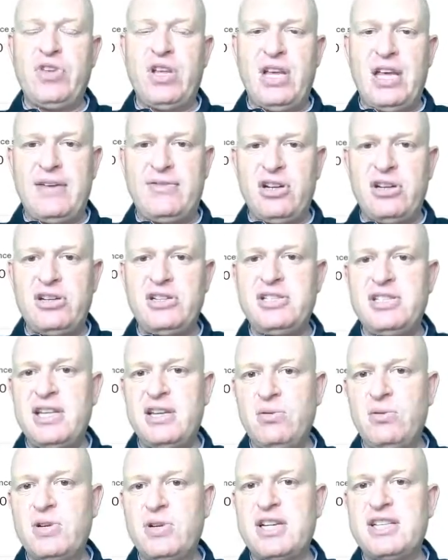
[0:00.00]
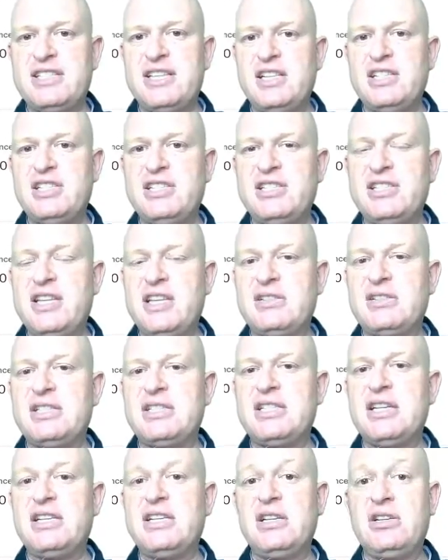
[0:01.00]
I've noticed that organizations that are
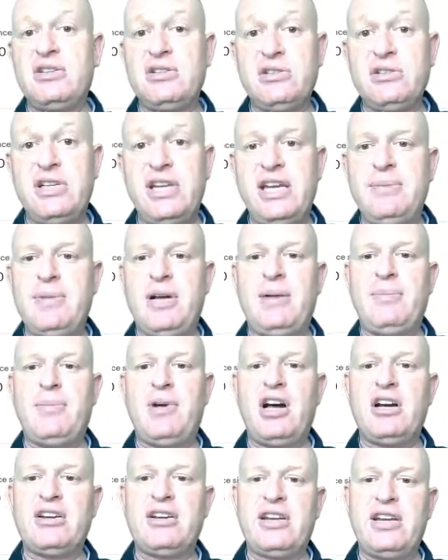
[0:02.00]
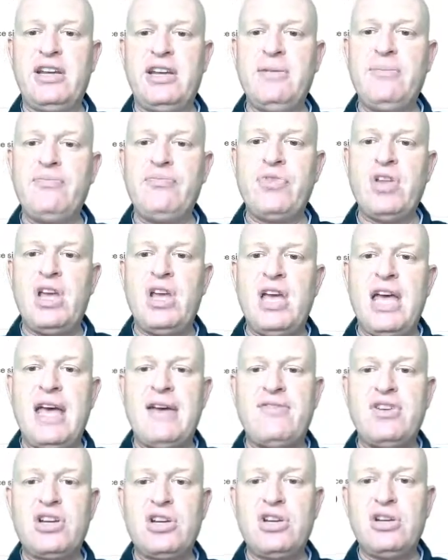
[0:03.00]
sending good email marketing
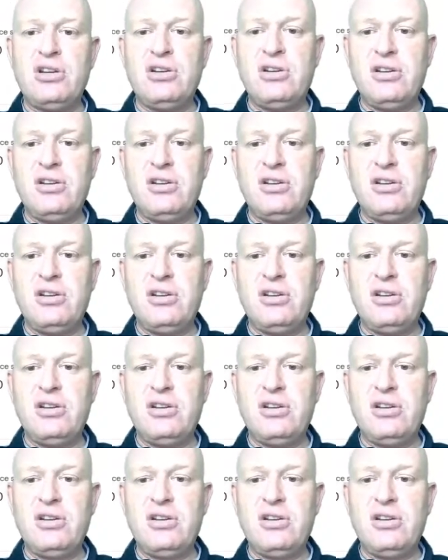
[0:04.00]
have a